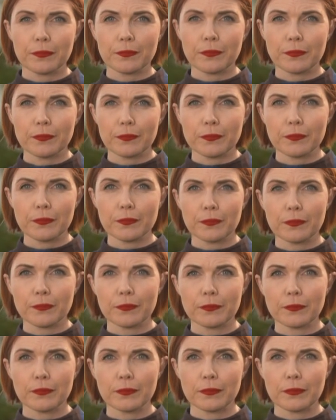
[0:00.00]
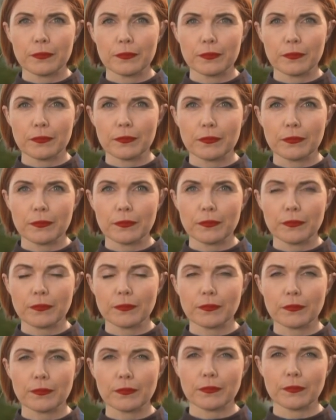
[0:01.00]

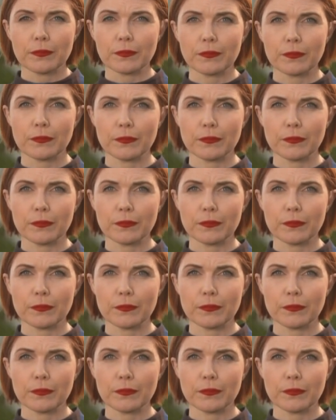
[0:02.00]
This person isn't speaking.